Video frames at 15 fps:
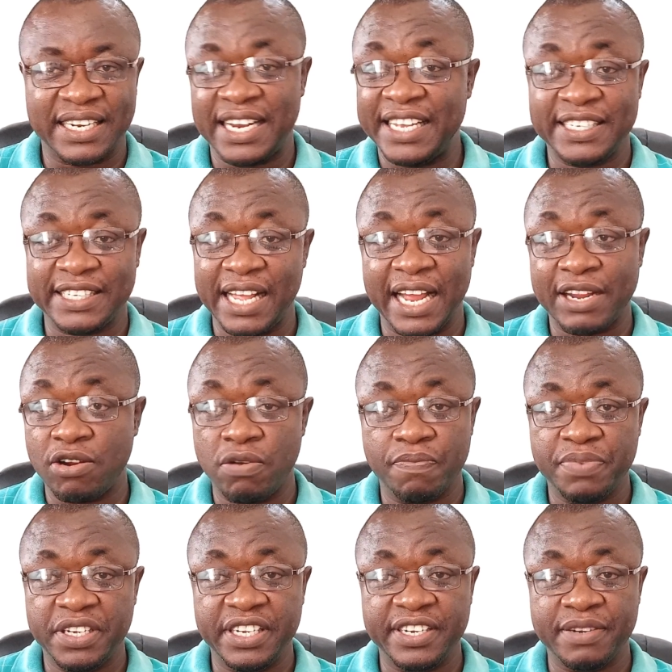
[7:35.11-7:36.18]
And I
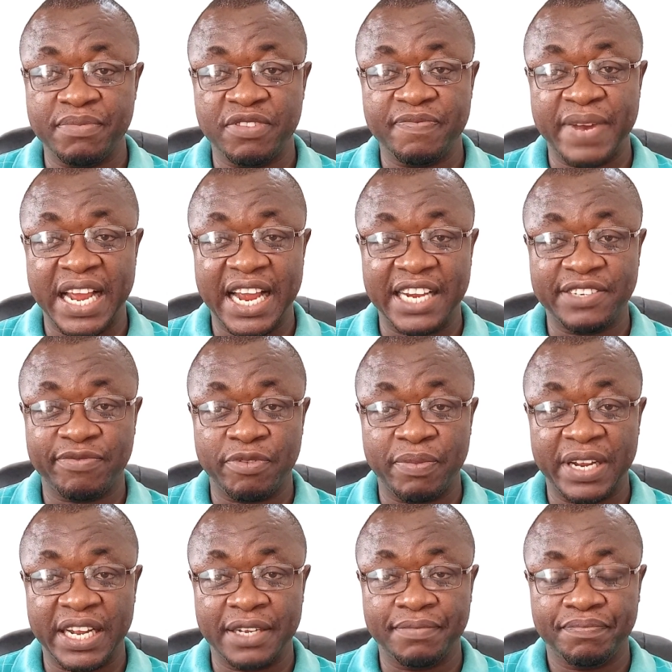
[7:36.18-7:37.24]
completely removed my eyes from
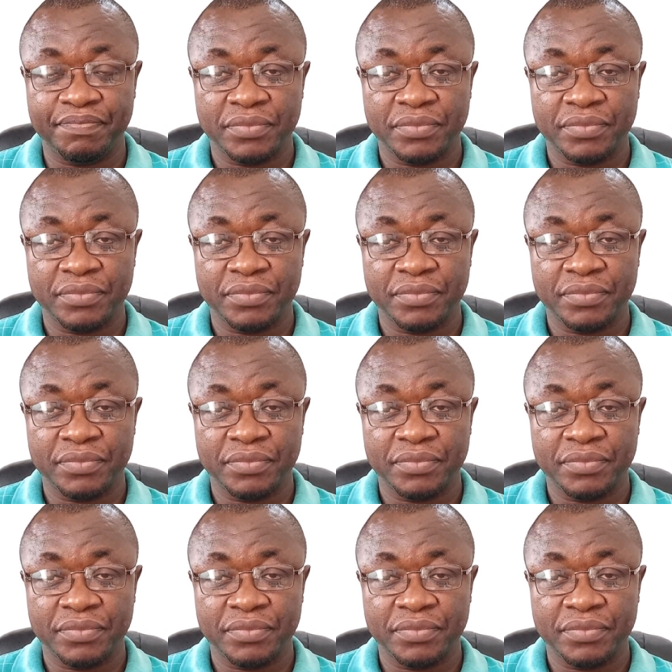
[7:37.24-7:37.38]
her.